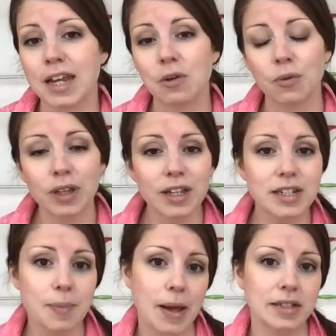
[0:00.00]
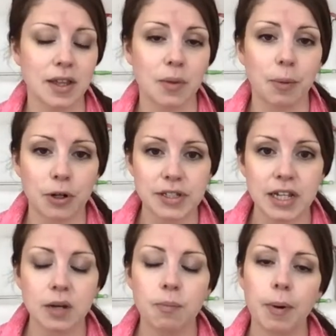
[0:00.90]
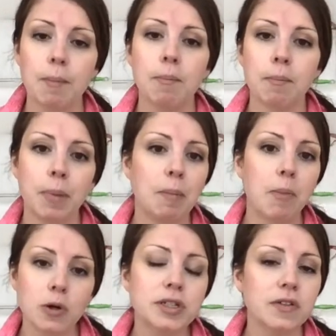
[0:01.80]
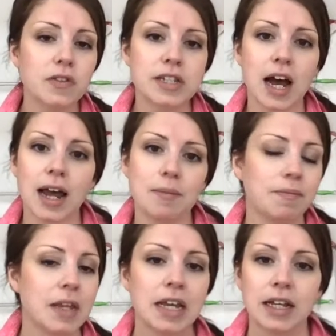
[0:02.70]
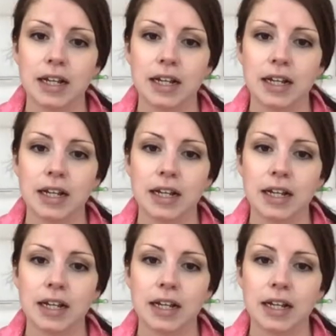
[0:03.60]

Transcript: It really depends on the person, but most of the time,